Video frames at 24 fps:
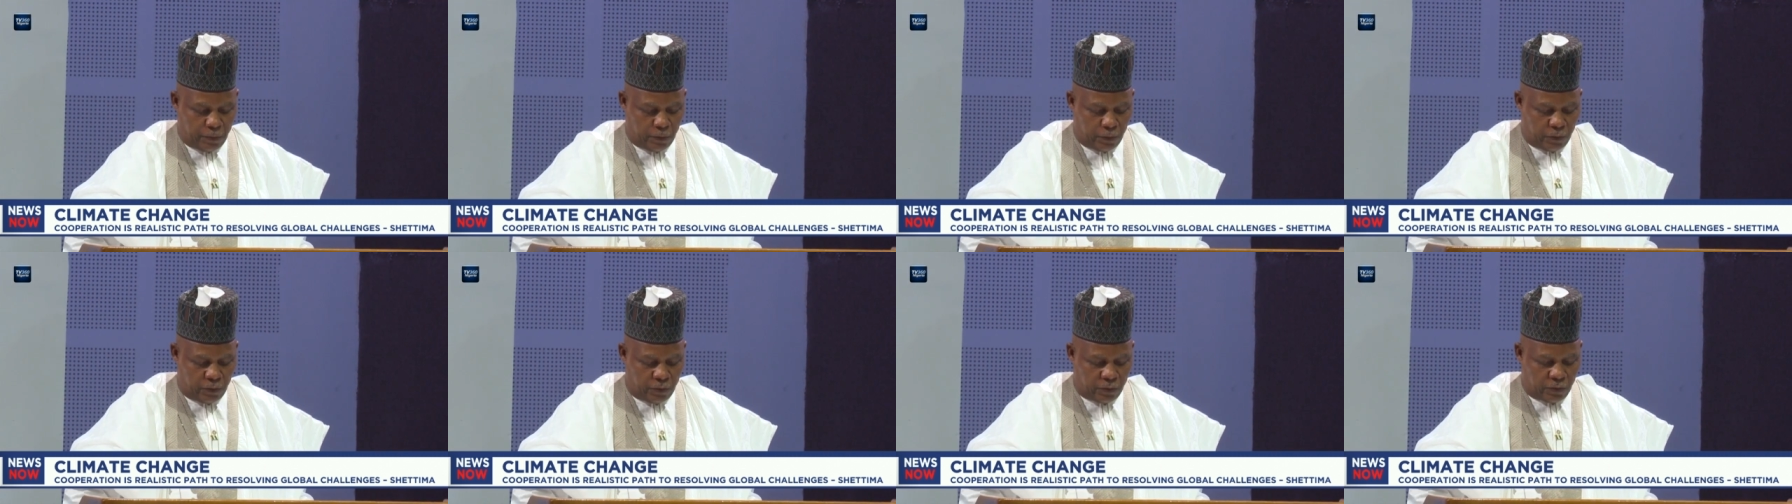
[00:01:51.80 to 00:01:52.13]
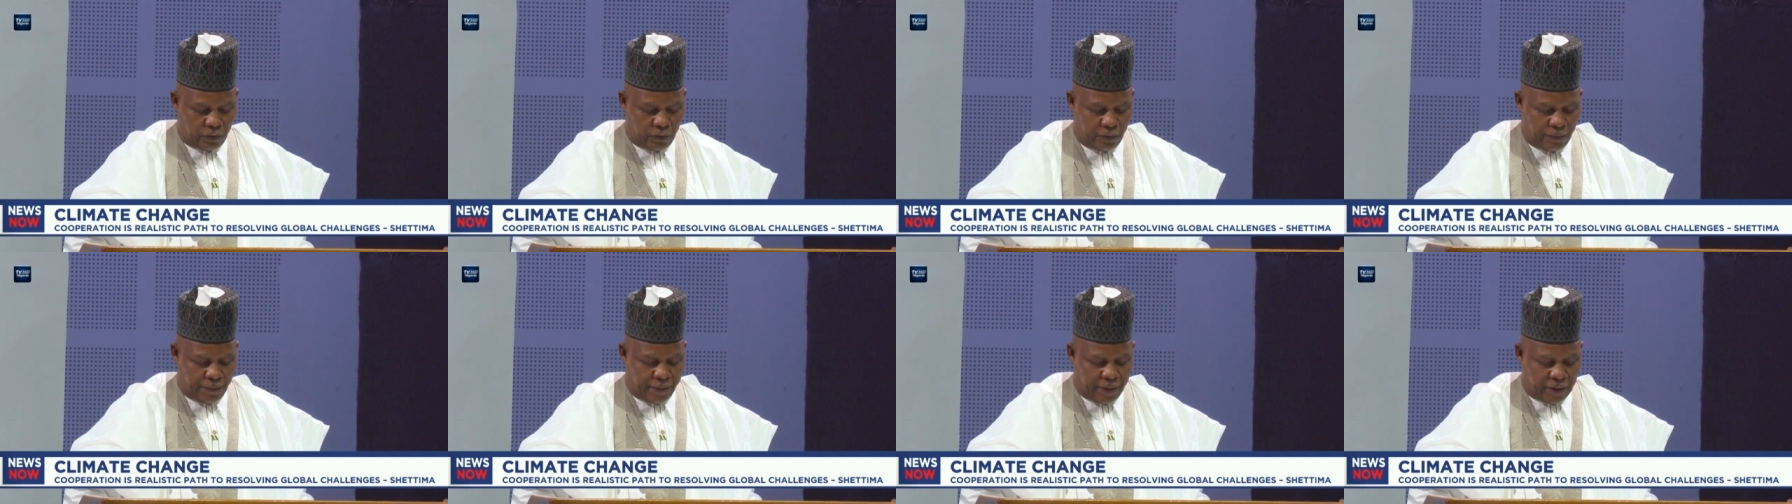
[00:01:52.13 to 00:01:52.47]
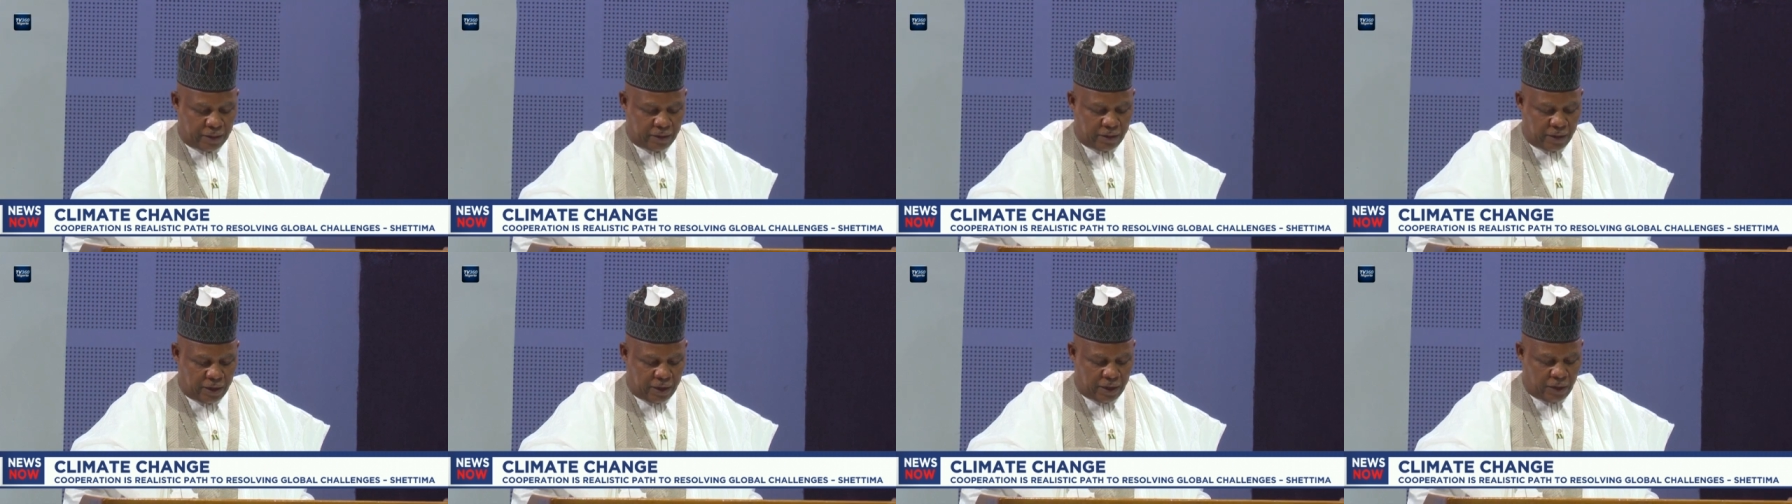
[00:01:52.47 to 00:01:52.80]
to
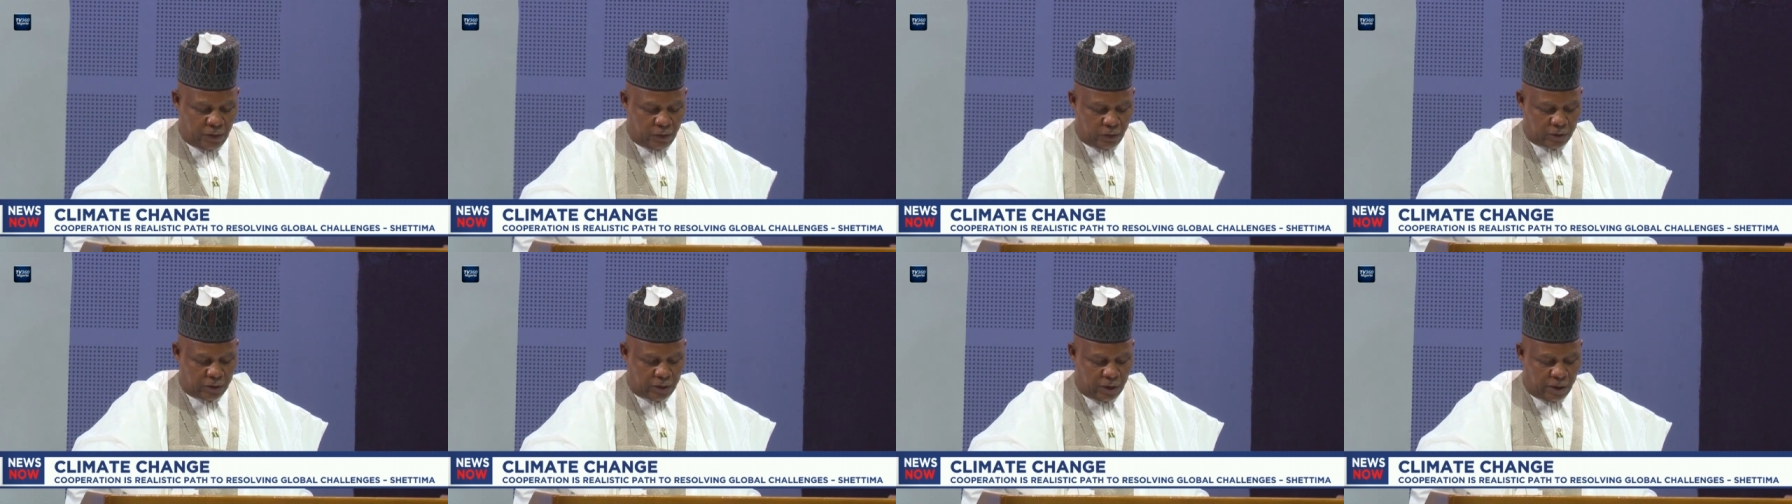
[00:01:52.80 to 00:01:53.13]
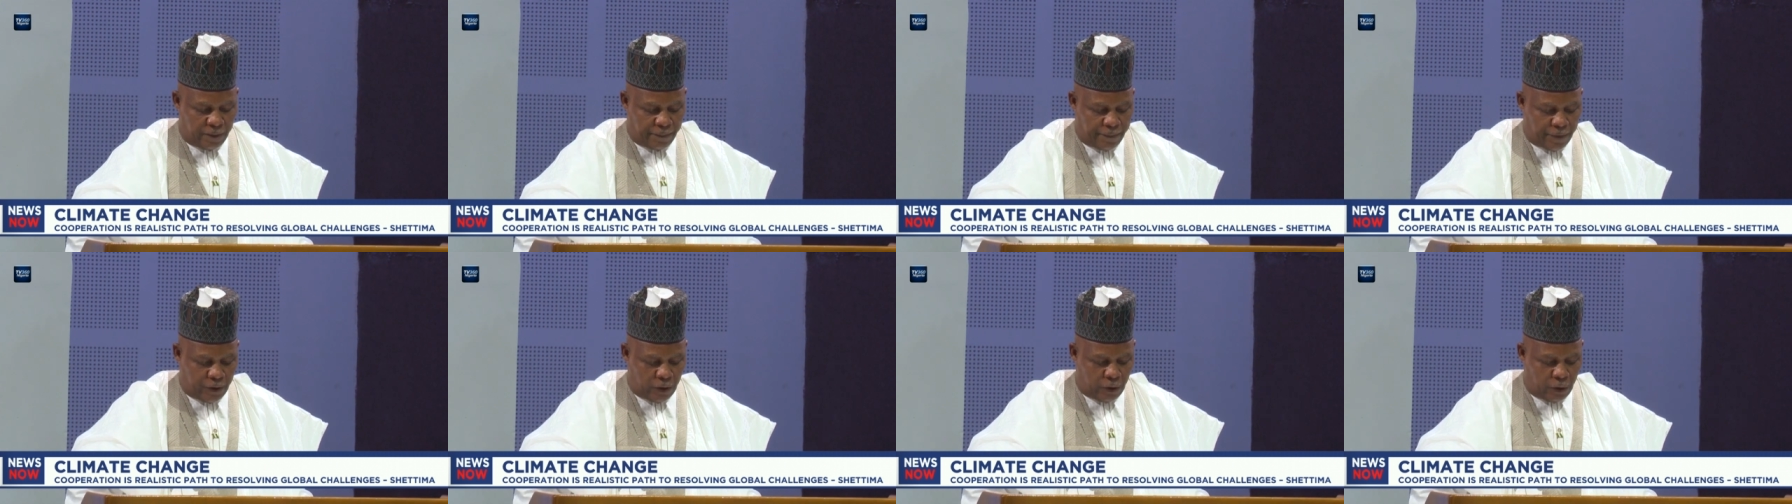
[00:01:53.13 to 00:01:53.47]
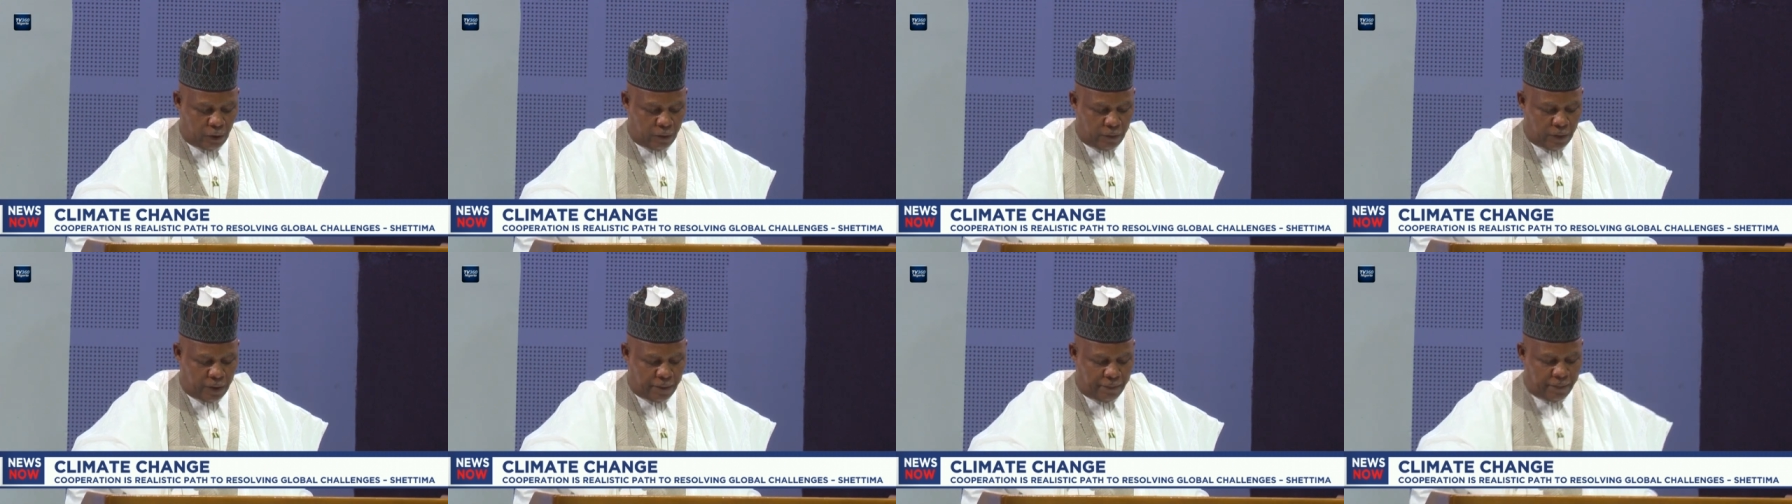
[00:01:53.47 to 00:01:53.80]
partnering with our
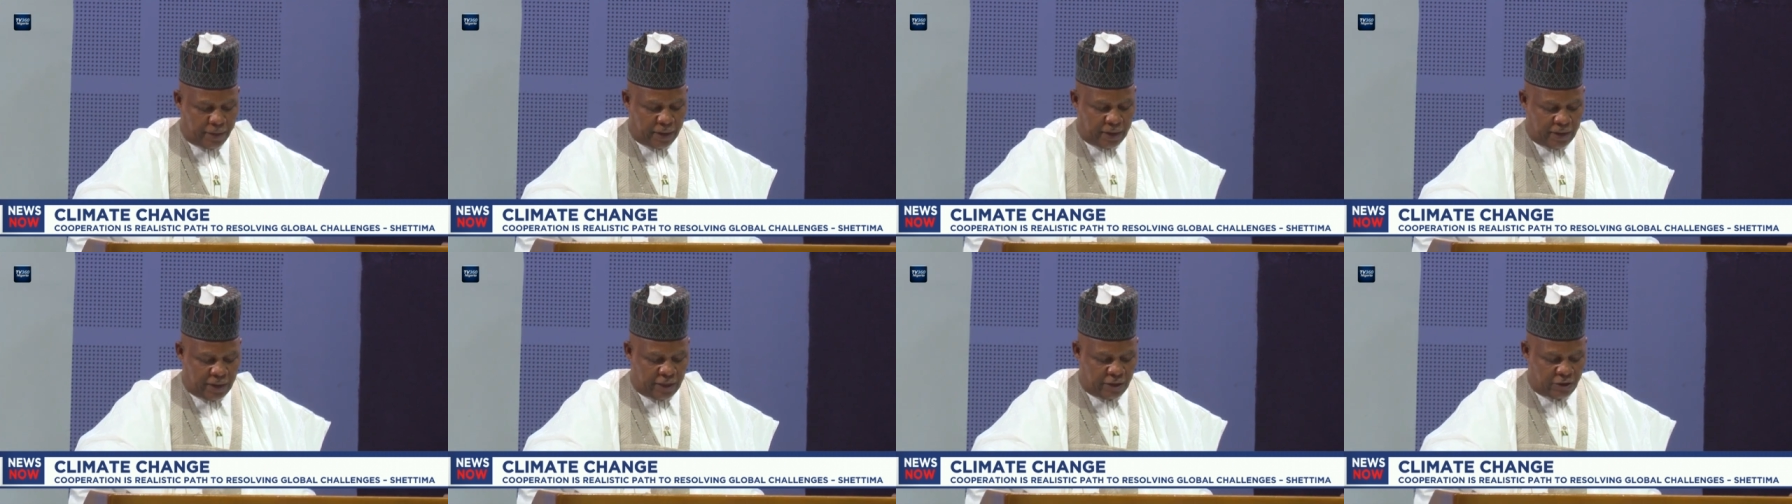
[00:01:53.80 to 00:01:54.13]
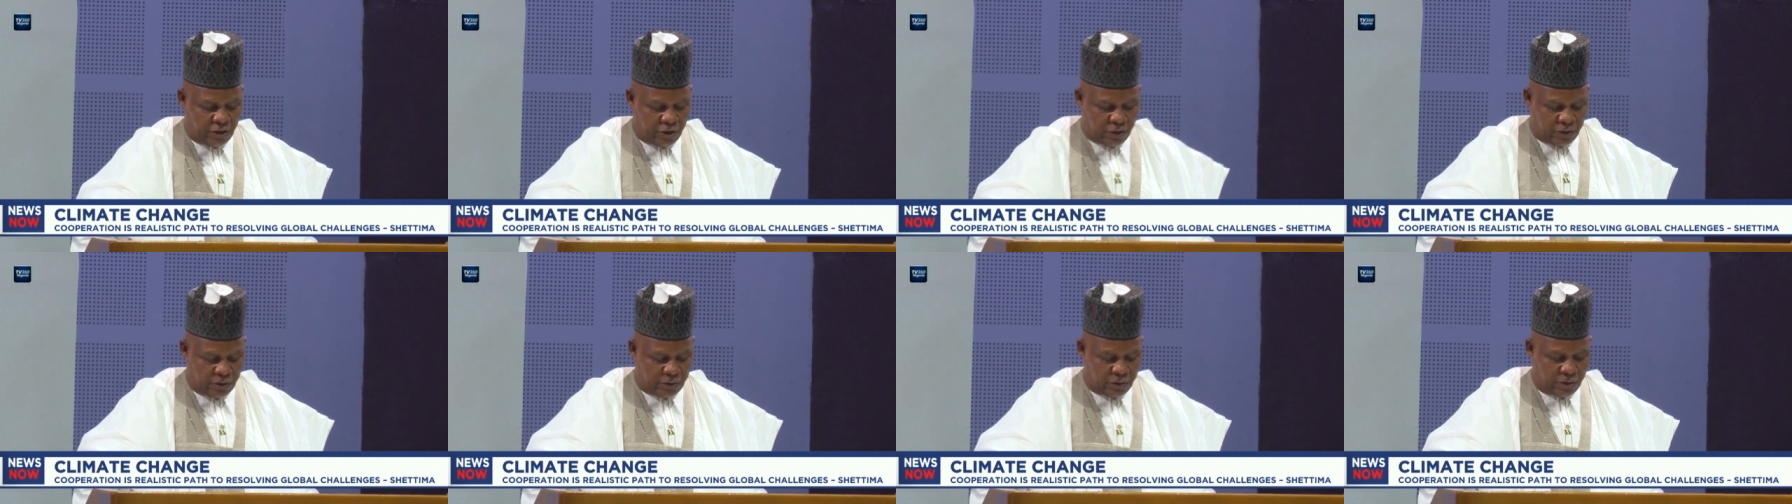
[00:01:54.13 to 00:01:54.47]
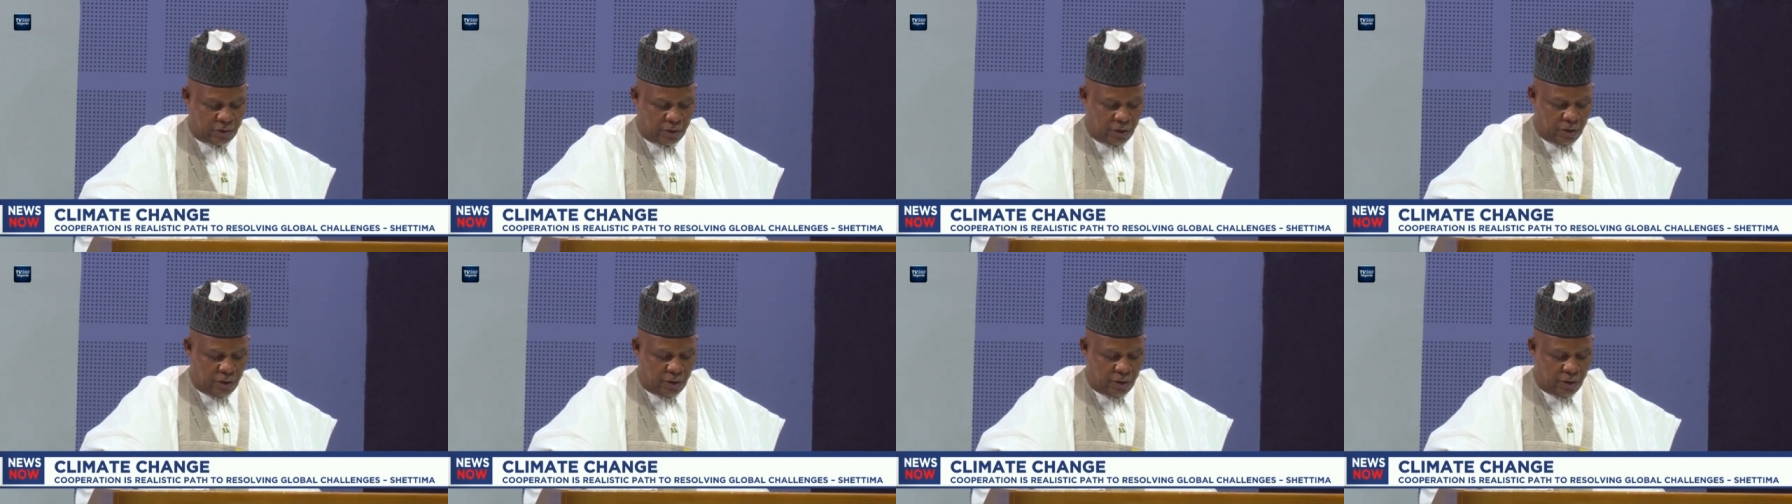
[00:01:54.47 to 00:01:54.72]
fellow member nations